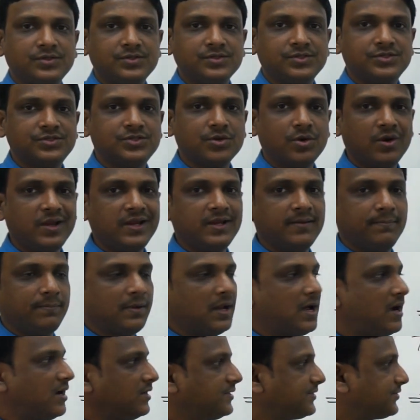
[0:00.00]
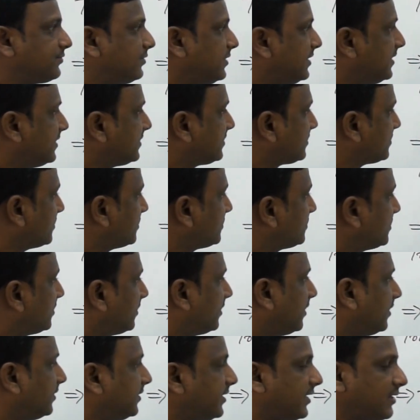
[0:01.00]
So in plants we discussed
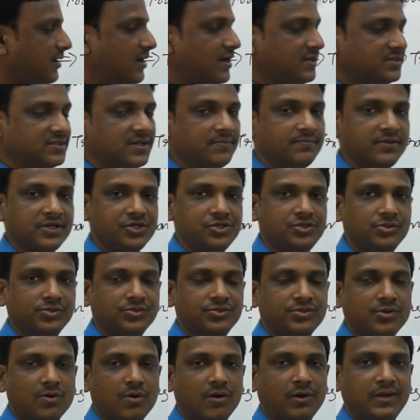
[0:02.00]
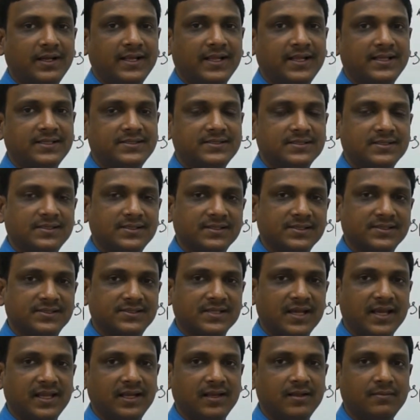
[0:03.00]
that there are some tissues called as
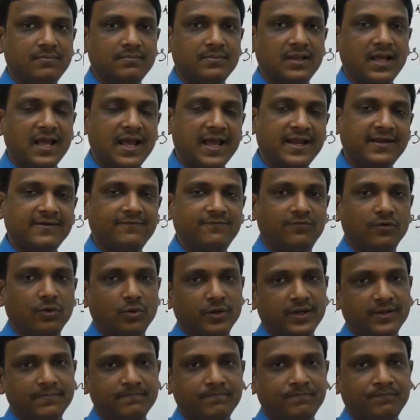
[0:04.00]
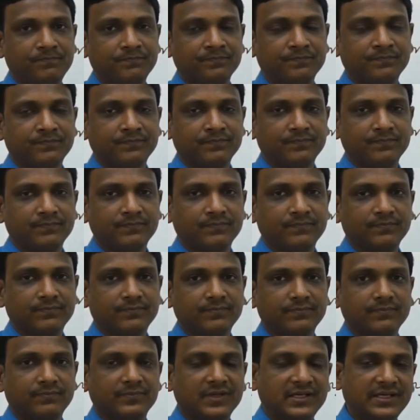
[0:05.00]
xylem and phloem
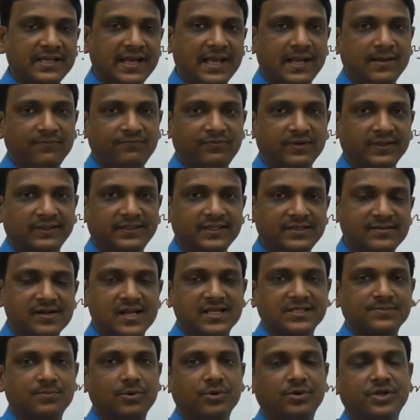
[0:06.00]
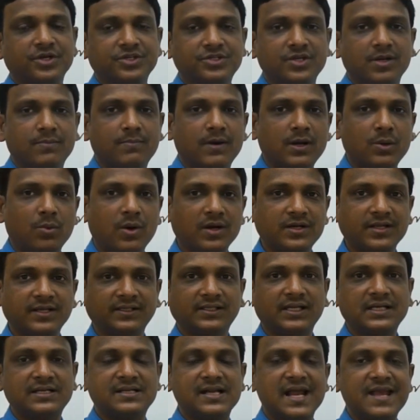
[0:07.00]
that help for the transportation but what
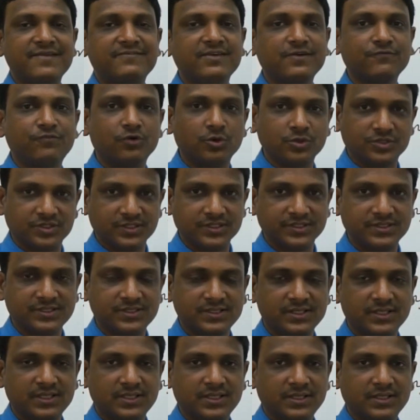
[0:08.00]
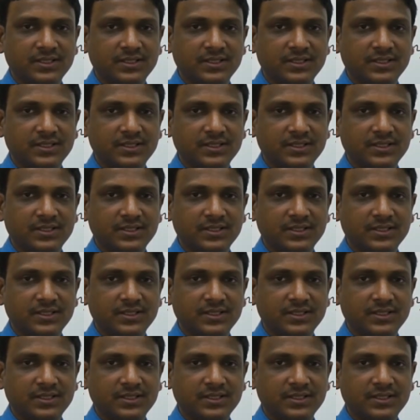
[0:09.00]
are the driving forces?